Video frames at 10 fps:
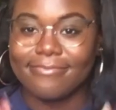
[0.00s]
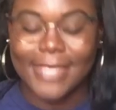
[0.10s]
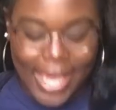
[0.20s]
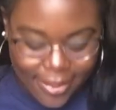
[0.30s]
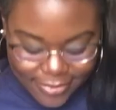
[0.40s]

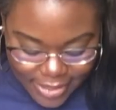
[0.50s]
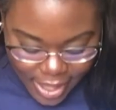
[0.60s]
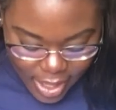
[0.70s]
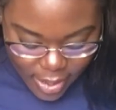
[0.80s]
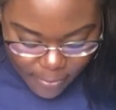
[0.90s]
yeah
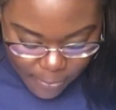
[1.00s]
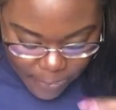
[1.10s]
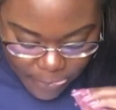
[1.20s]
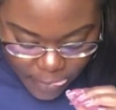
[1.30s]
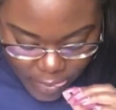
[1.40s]
um
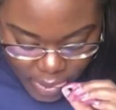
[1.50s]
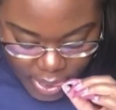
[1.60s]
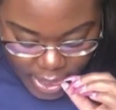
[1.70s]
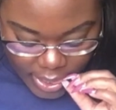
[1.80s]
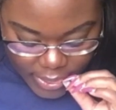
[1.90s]

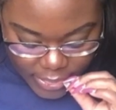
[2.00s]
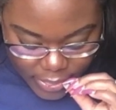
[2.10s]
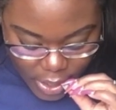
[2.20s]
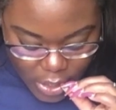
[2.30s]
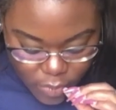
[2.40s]

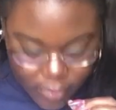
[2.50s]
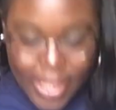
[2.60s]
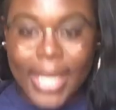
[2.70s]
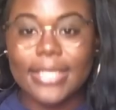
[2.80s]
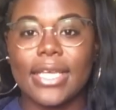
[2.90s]
so
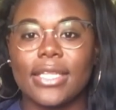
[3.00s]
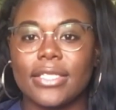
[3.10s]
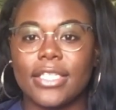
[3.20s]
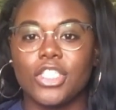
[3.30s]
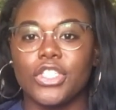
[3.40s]
like i said
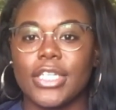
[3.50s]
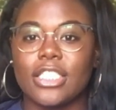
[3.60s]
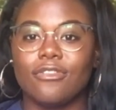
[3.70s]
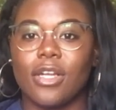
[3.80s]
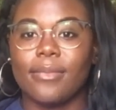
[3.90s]
this t-shirt
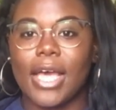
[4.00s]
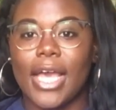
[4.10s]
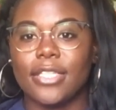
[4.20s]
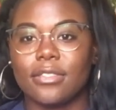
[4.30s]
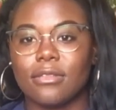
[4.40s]
is from the
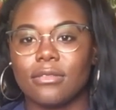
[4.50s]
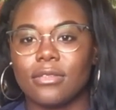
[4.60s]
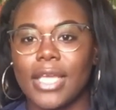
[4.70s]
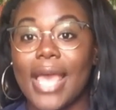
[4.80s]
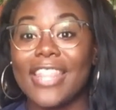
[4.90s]
high
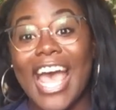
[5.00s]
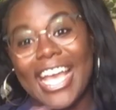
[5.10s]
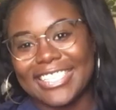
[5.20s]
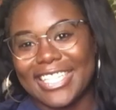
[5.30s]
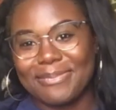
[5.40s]
uh,
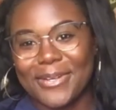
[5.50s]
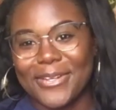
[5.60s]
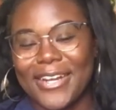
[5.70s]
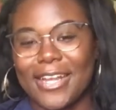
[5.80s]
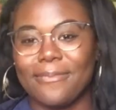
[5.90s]
access
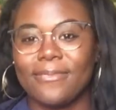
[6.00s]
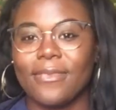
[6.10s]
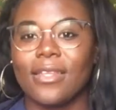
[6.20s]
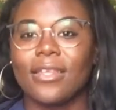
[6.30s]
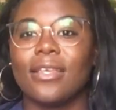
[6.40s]
program
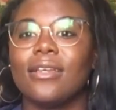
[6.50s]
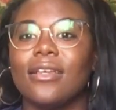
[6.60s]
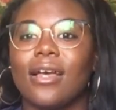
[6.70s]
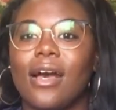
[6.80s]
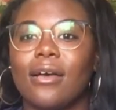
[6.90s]

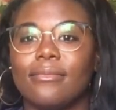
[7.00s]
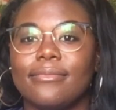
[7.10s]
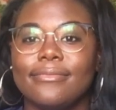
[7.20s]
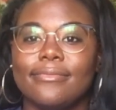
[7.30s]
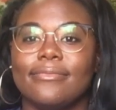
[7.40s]

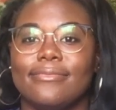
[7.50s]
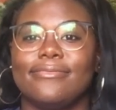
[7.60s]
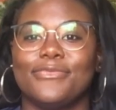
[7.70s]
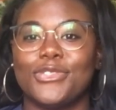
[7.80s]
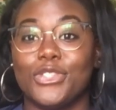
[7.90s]
um
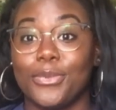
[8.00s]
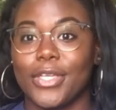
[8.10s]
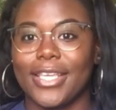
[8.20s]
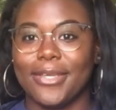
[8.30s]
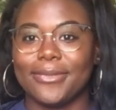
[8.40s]
super
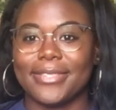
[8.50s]
cute